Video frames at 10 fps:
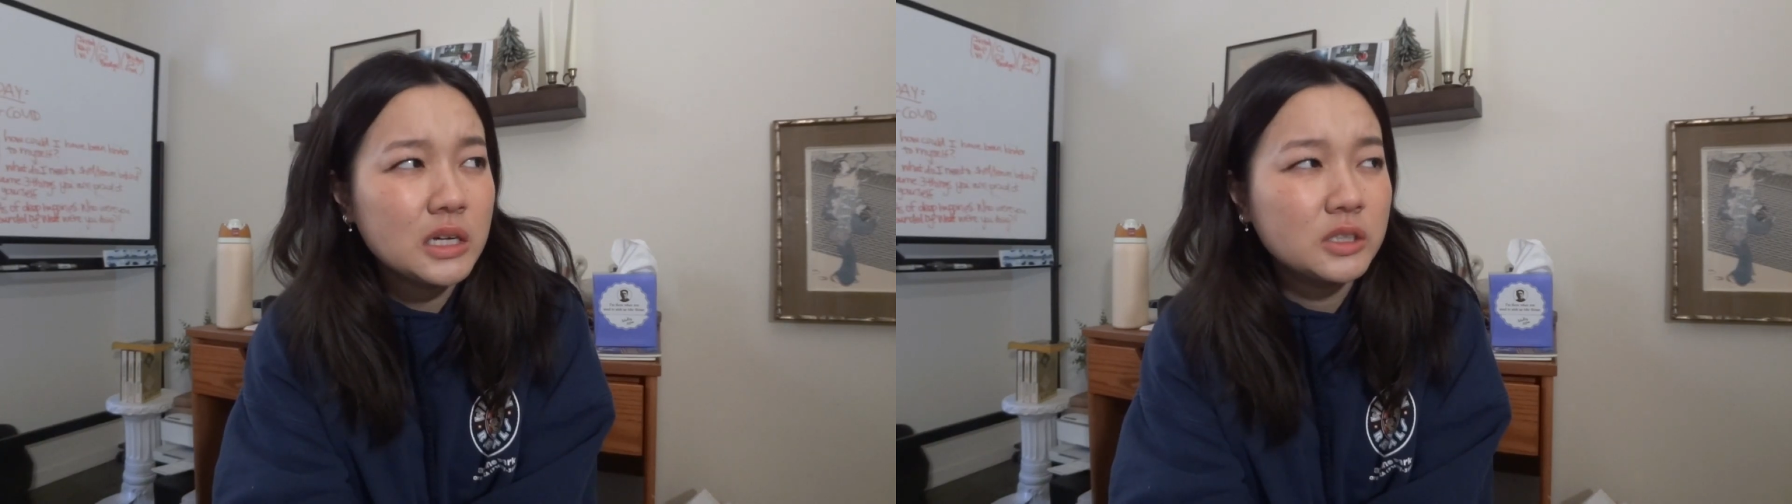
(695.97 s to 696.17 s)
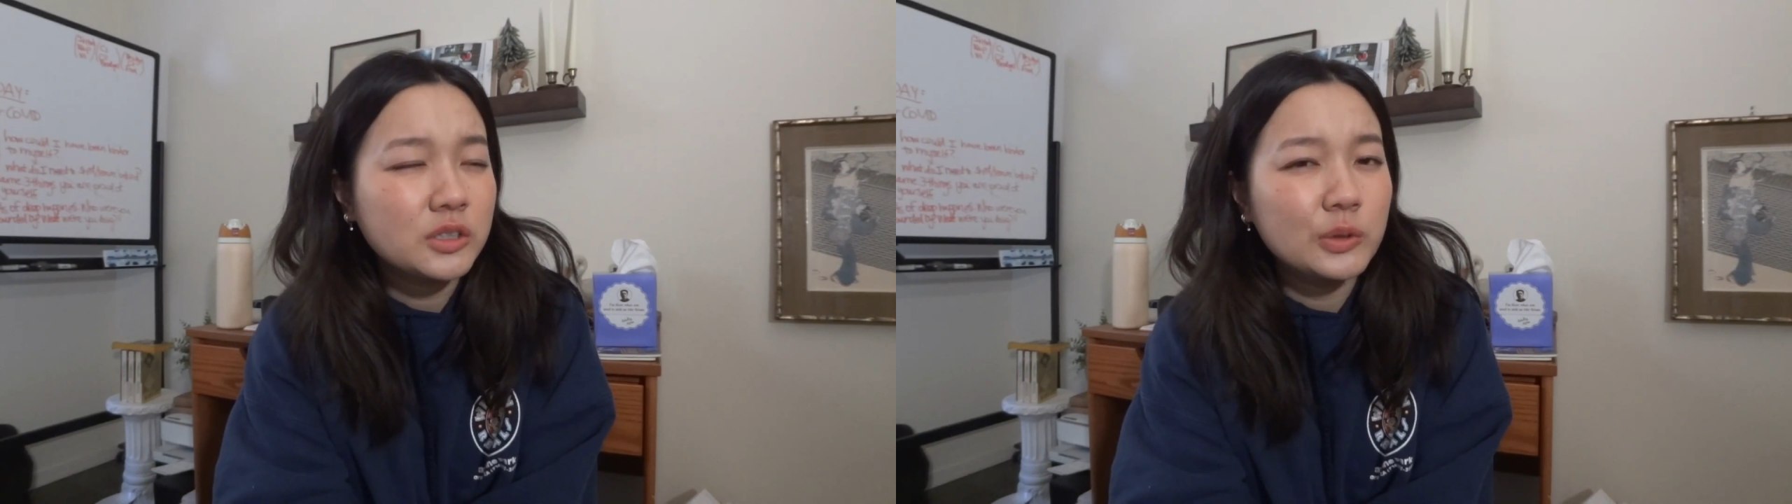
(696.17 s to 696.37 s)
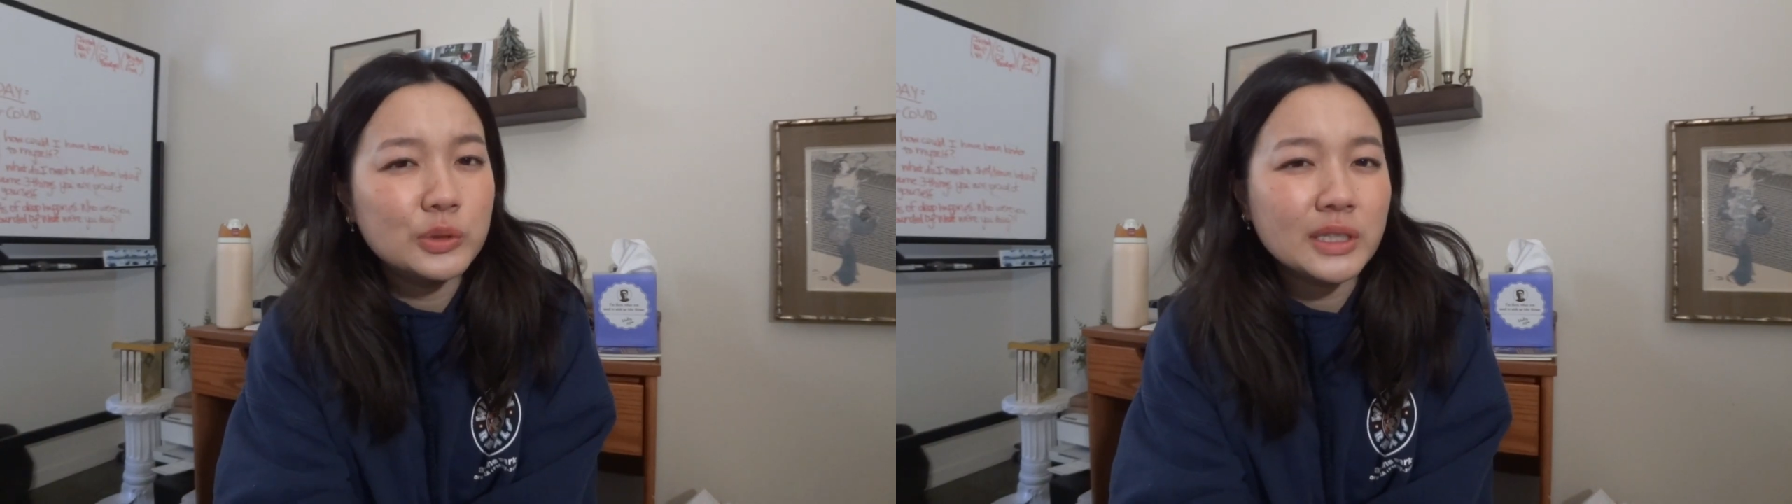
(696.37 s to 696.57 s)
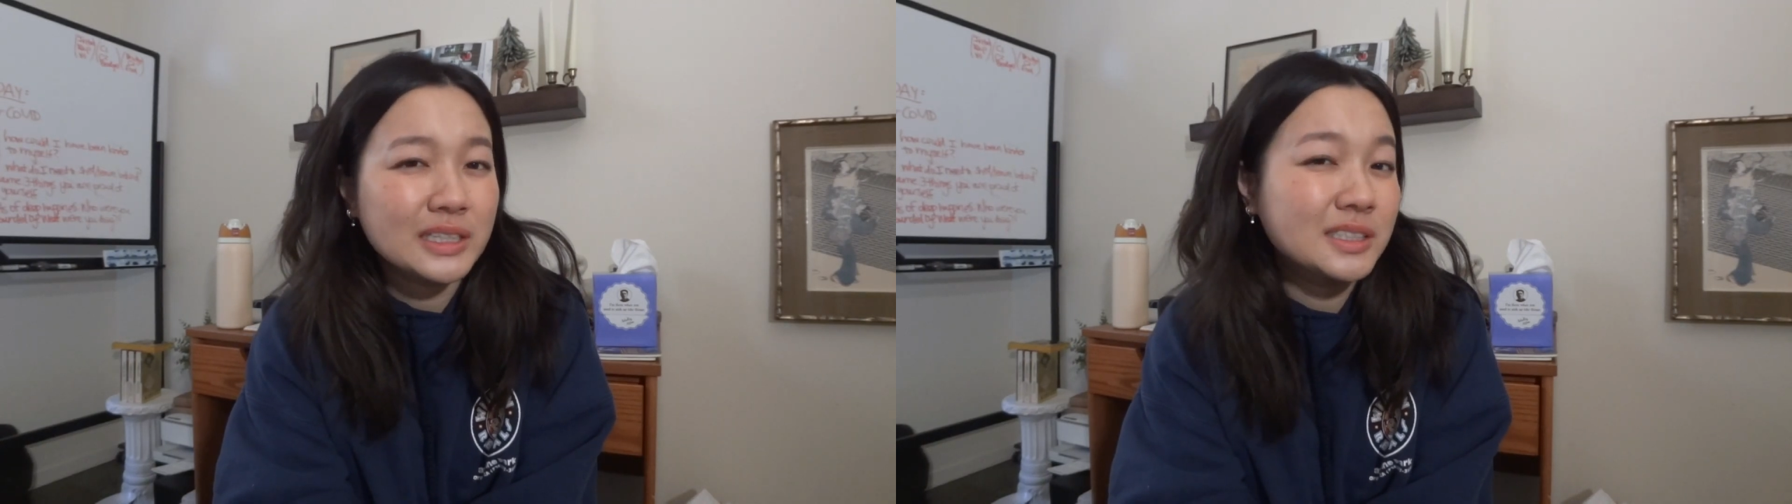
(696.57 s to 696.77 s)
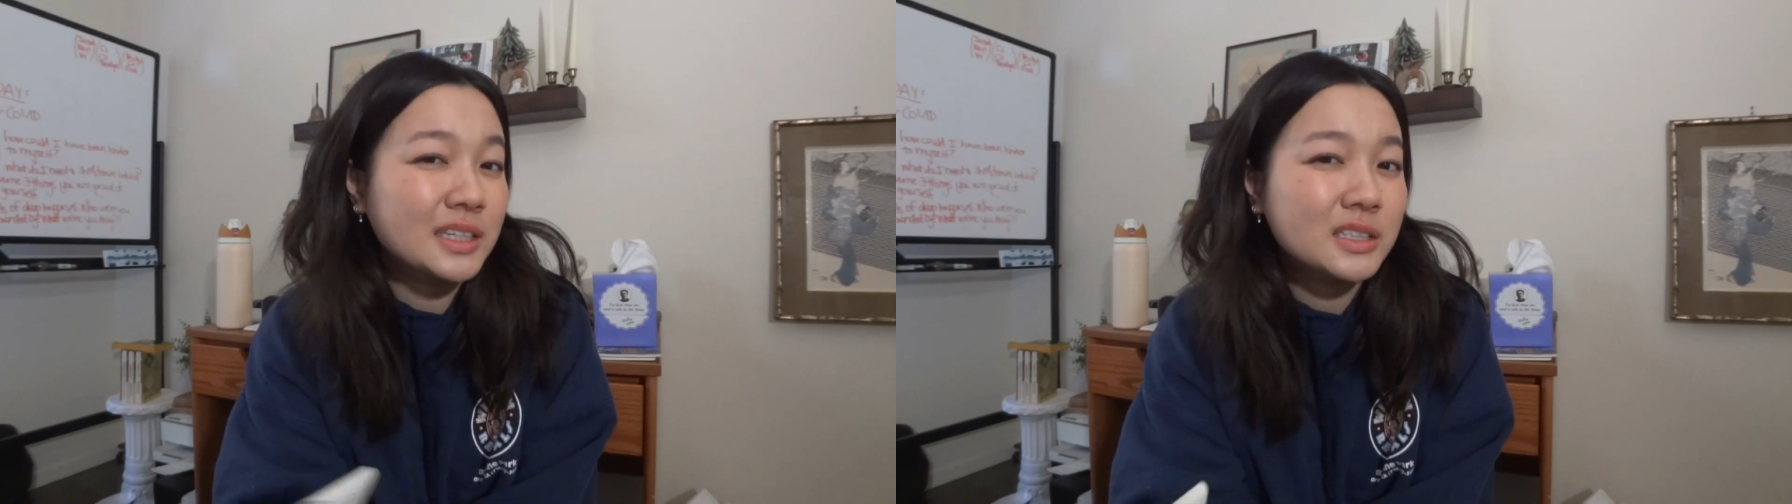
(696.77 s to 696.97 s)
So it was like a
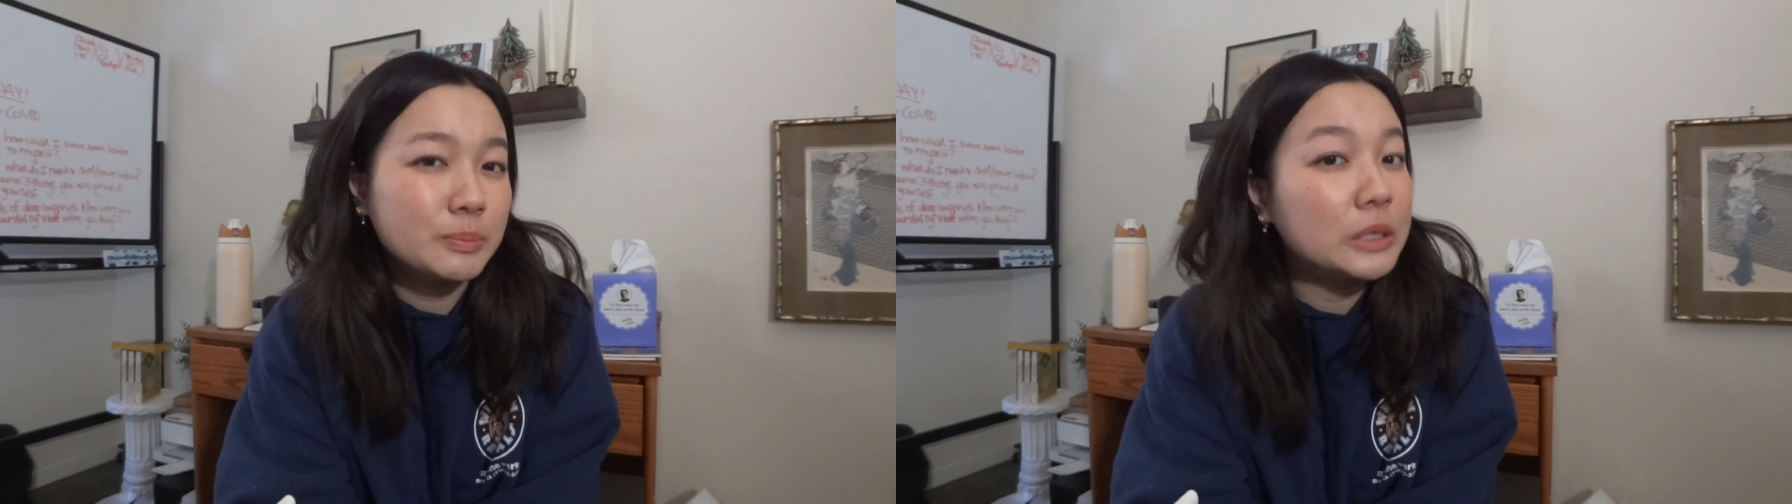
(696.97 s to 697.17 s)
6